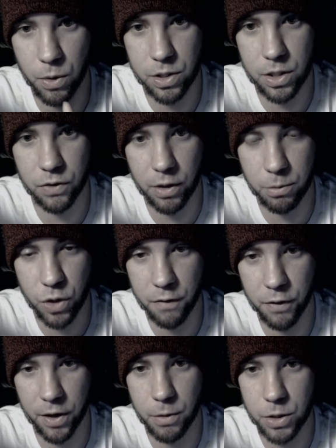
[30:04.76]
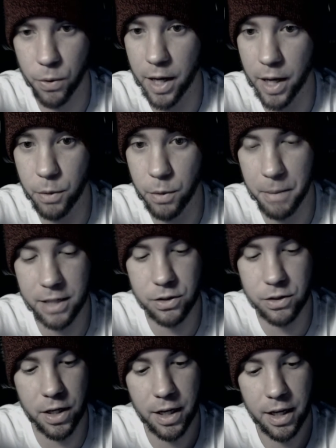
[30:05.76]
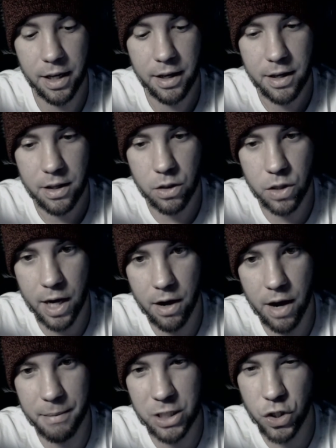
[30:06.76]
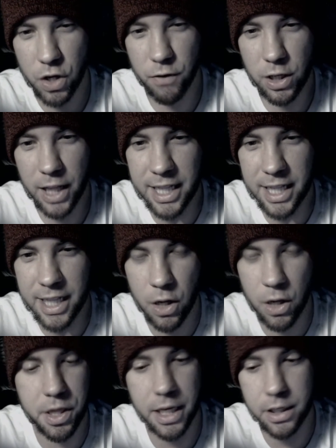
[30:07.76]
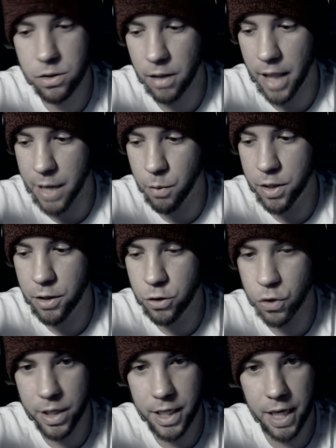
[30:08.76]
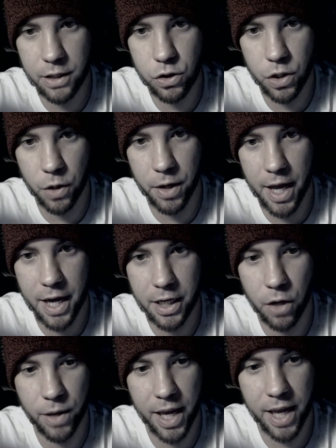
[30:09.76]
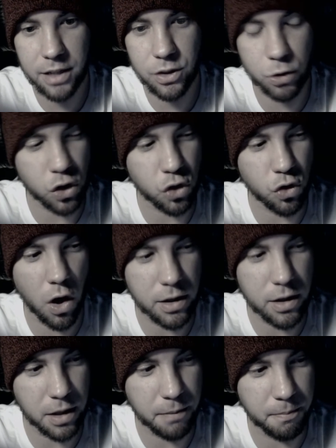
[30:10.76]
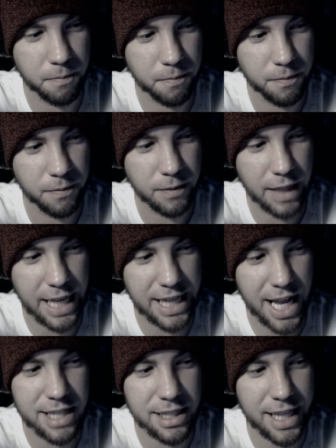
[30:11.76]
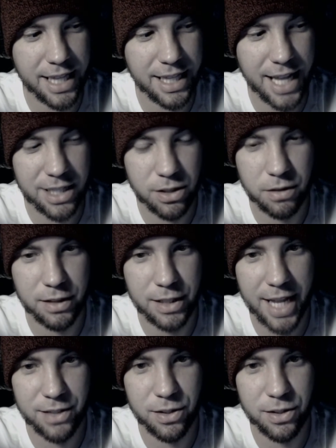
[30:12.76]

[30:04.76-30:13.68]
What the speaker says: the course of this film trying to figure out what's going on with the monster. I mean, did you ever like the little things? So like when they're drinking soda out of Coke cans, there's straws in them. Like that's